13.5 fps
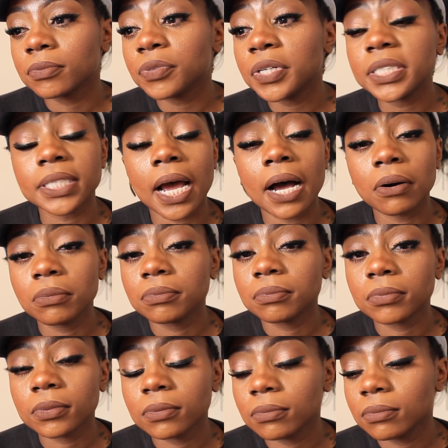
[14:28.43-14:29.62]
reach out,
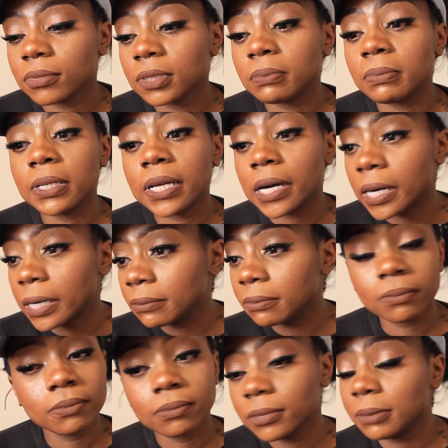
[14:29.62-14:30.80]
speak out,
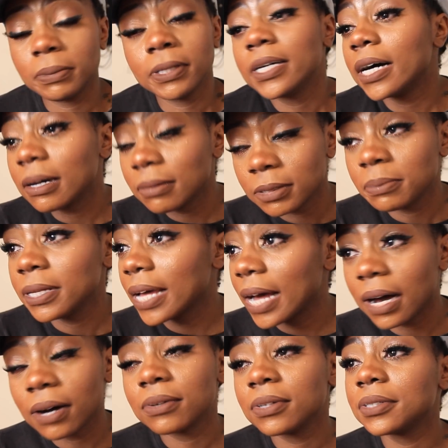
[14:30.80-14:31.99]

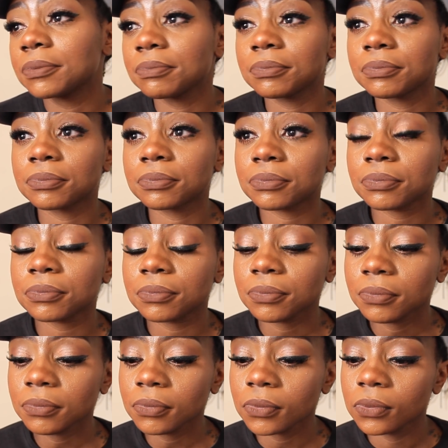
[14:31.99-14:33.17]

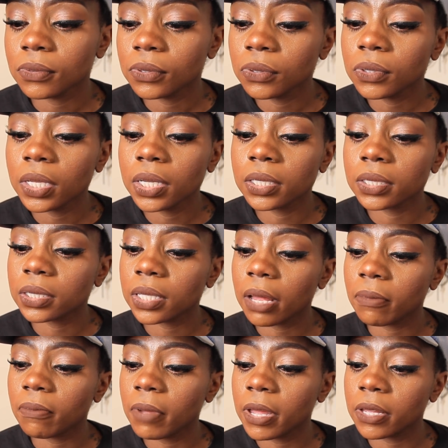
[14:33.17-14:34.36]
do things
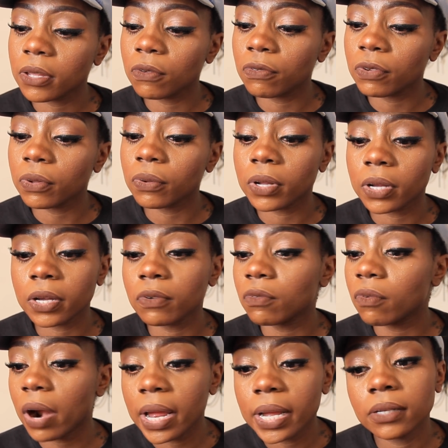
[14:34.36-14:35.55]
that make you feel good,
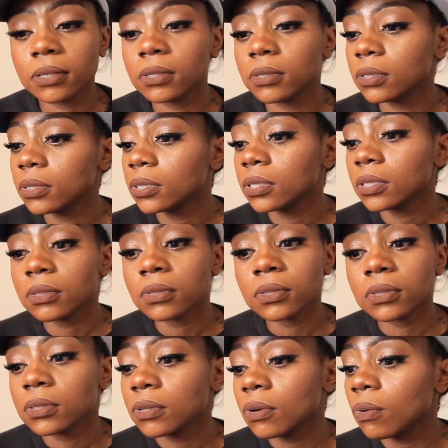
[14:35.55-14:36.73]
write,
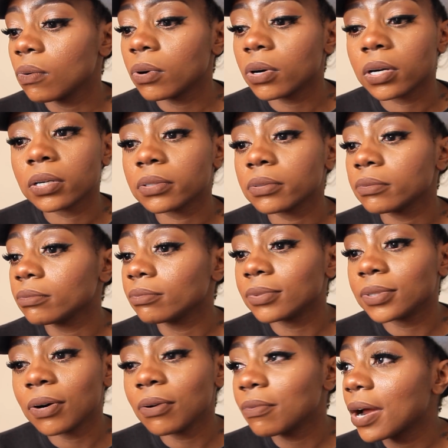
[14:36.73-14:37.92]
or
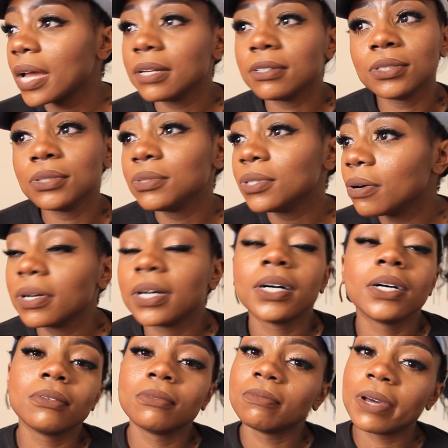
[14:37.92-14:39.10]
don't write, do
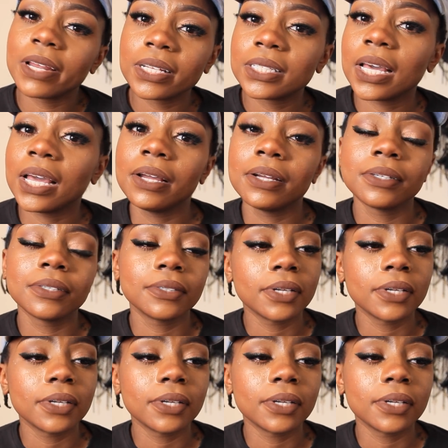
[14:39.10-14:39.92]
yoga, meditate.